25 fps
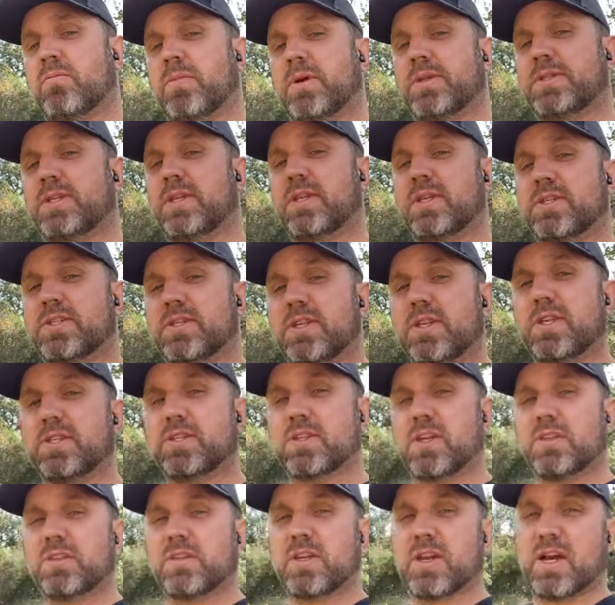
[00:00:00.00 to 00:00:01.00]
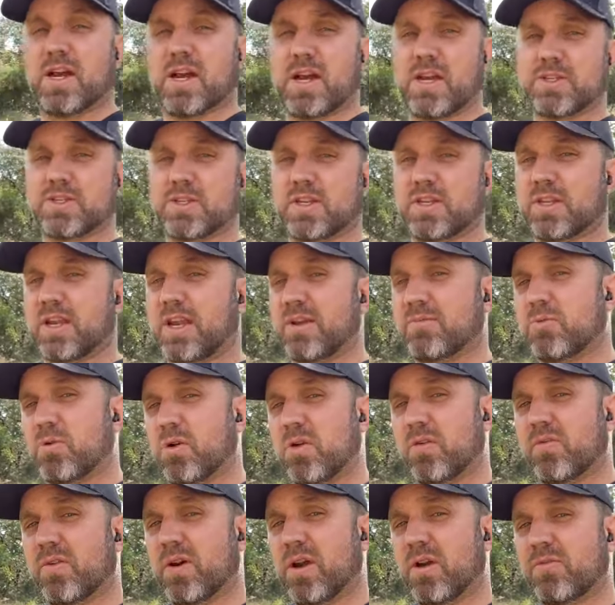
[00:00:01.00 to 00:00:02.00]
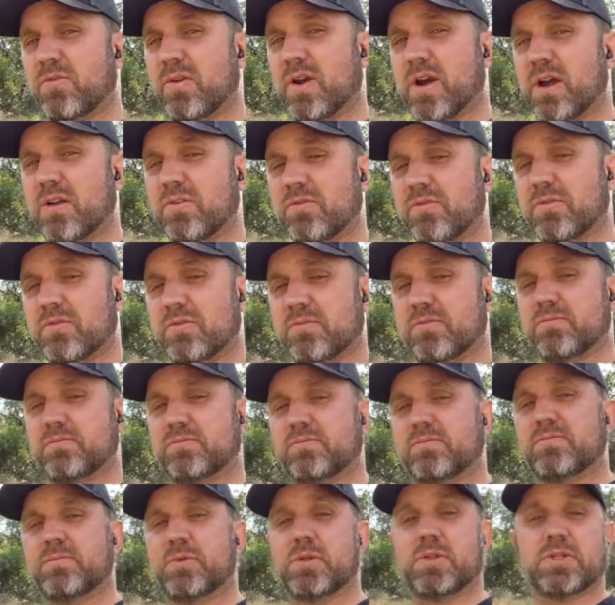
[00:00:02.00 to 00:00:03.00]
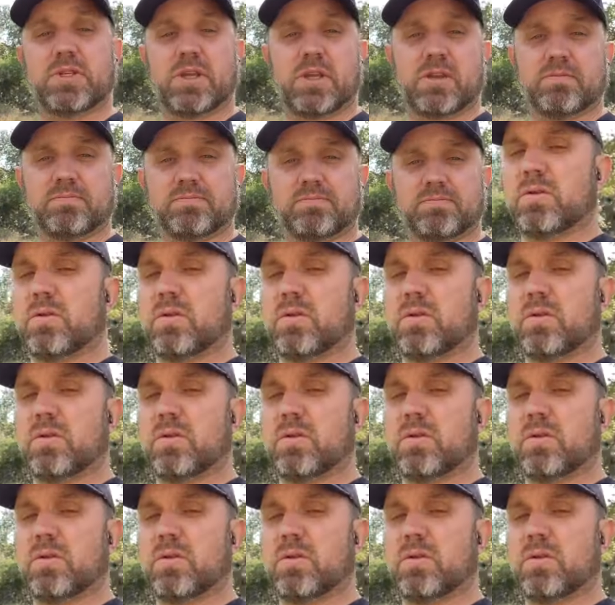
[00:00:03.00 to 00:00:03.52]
But Tennessee is at the highest at 9.55%.